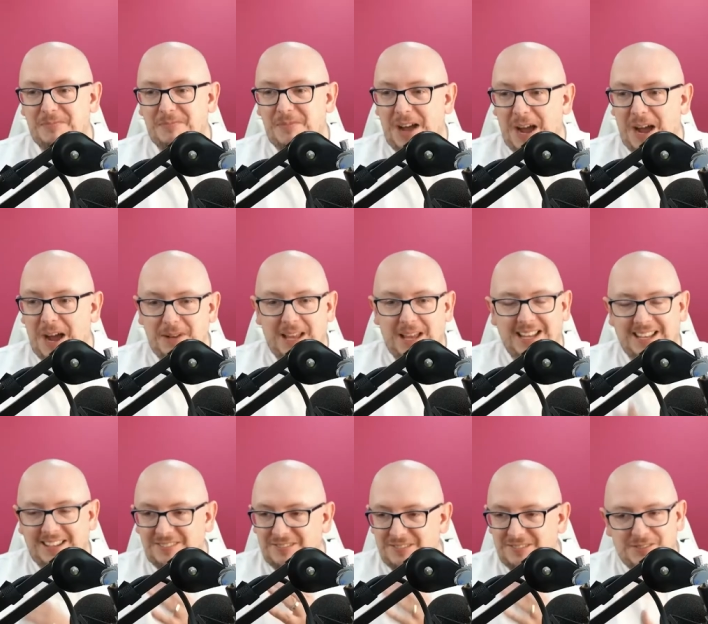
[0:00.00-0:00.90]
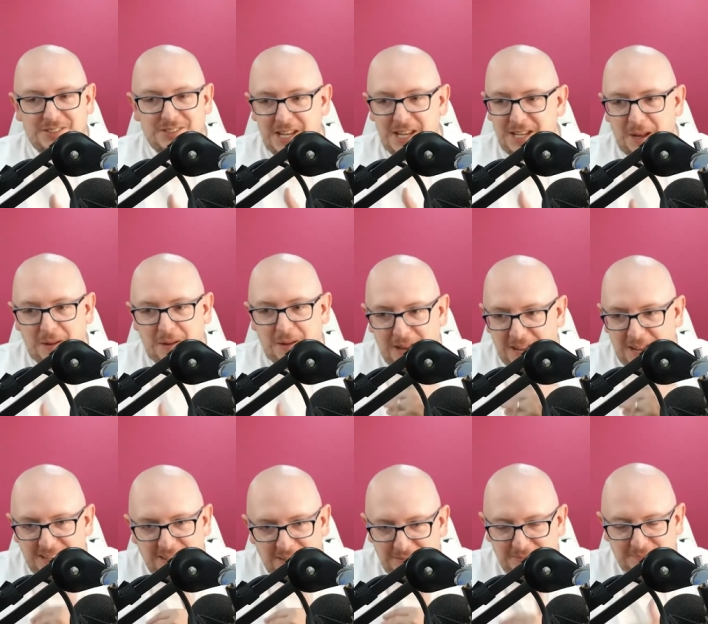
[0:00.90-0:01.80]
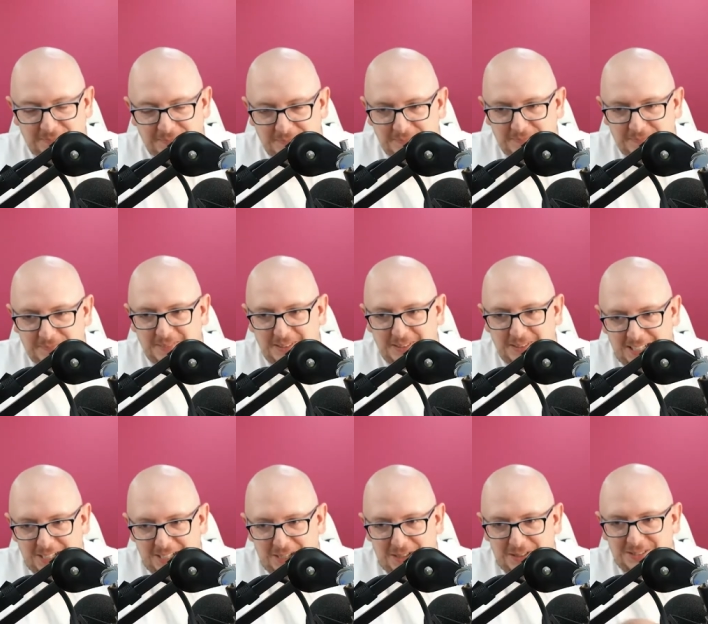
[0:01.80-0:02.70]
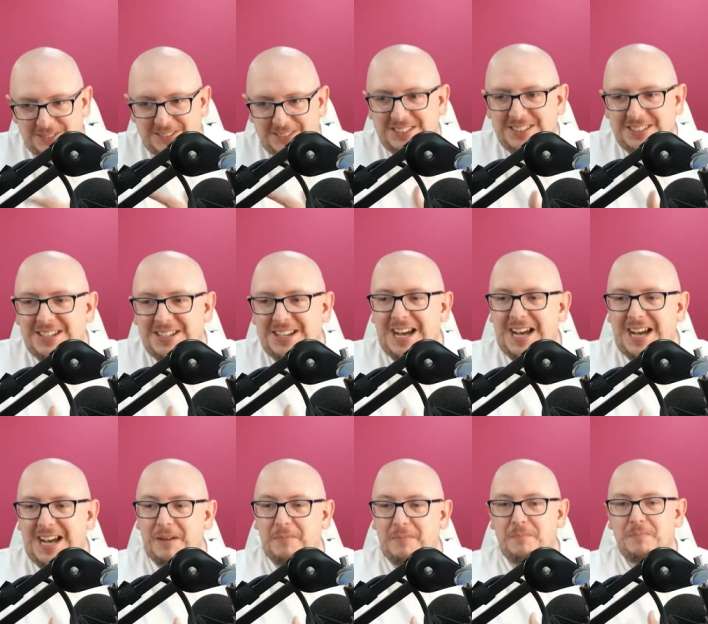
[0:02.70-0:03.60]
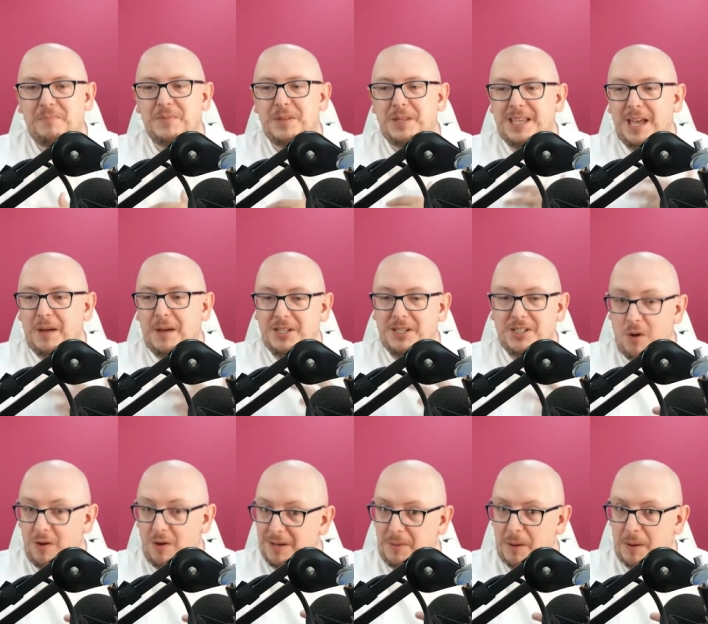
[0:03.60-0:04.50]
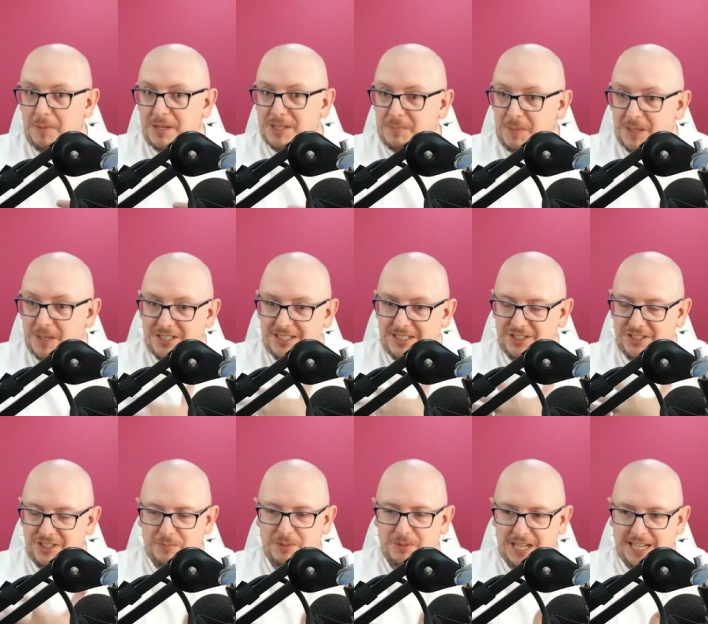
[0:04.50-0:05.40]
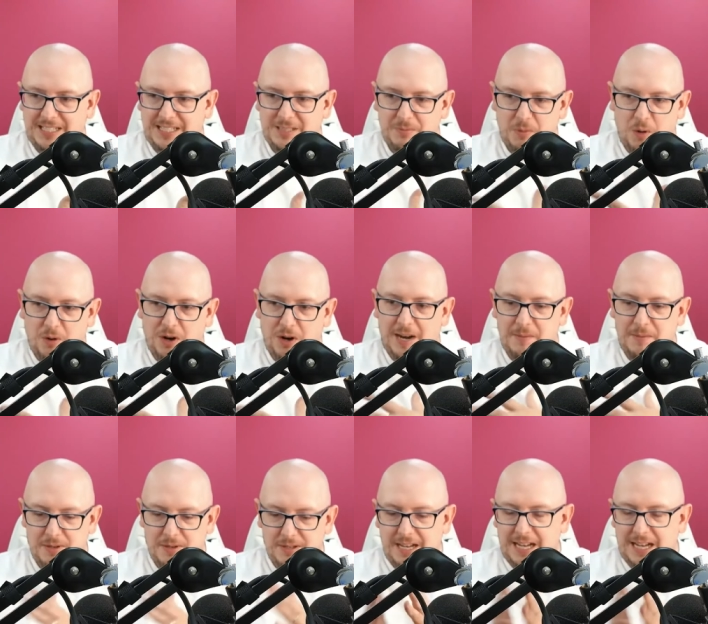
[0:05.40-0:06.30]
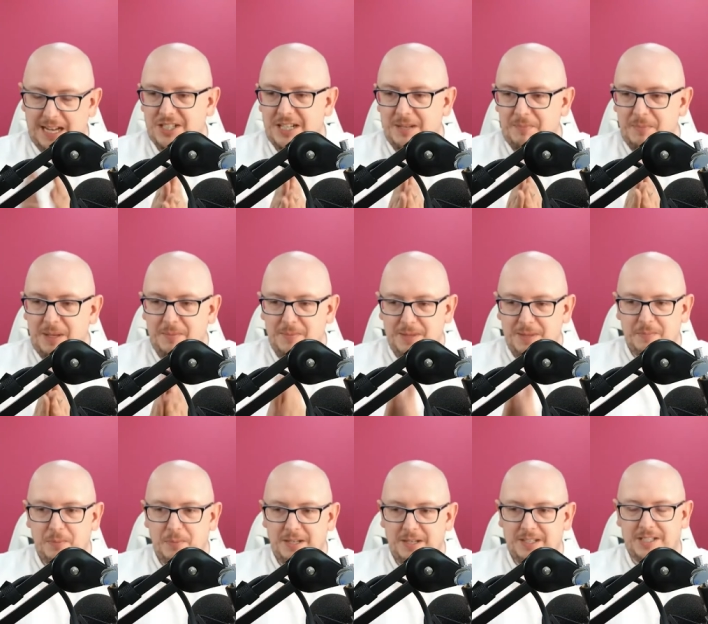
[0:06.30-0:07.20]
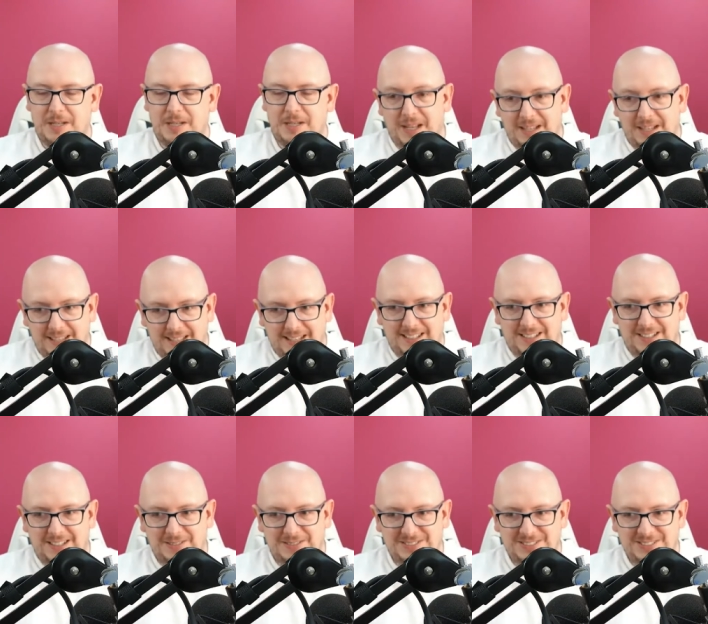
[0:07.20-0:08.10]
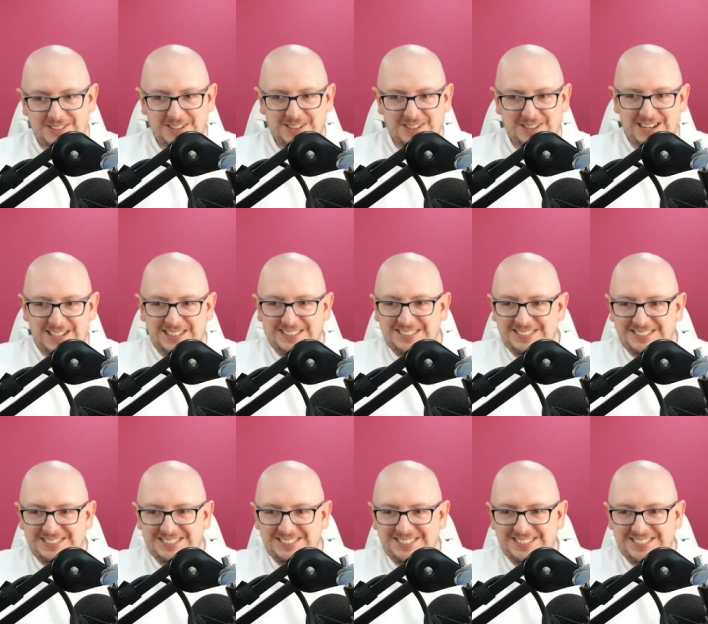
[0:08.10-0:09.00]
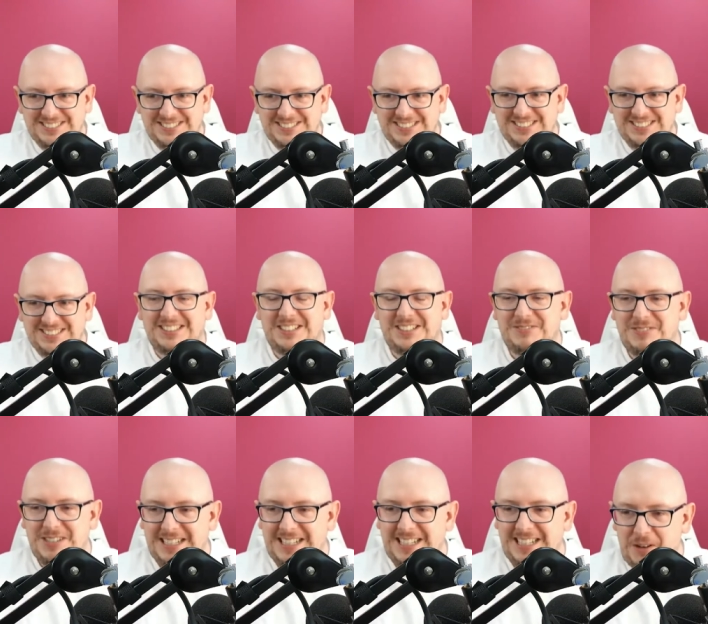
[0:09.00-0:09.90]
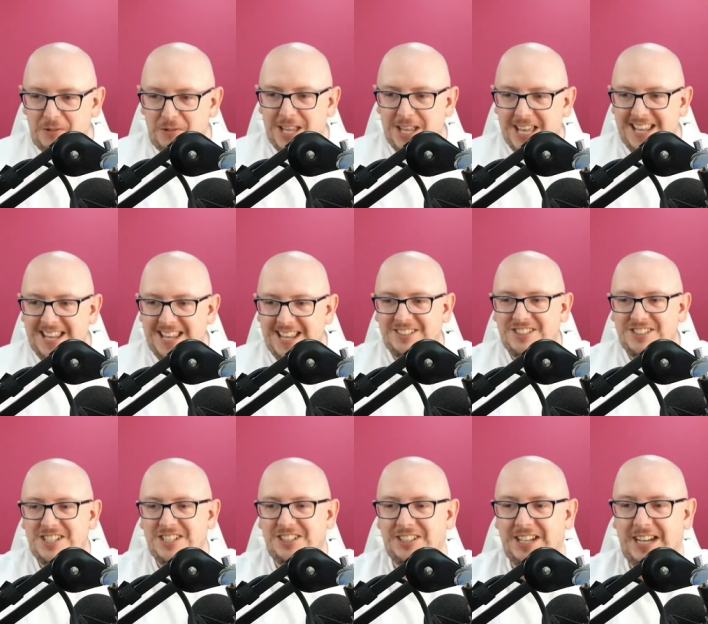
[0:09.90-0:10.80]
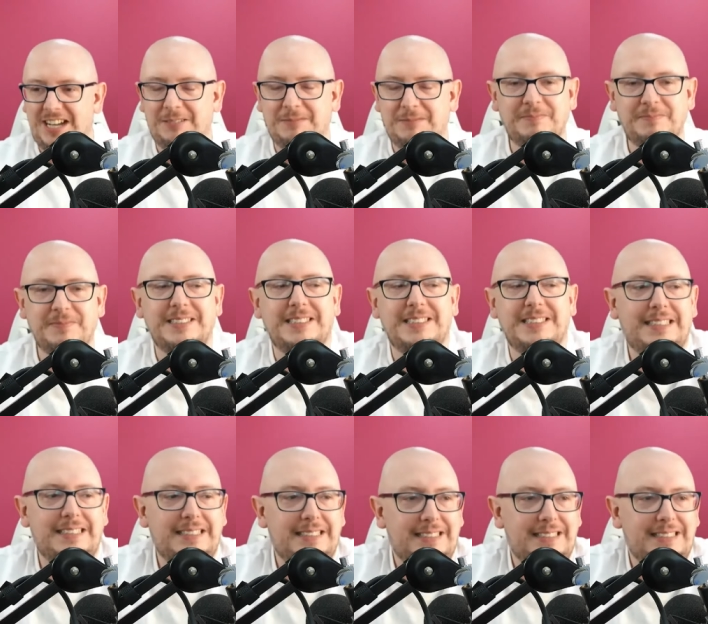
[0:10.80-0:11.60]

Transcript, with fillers: I'm like, t I'm like, mm, hello. Um, get me talking about my specialist subject. I'm all right. But actually meet me in person. I'm like, hello. You all right? Yeah. Yeah. Really low key and chilled out. Yeah.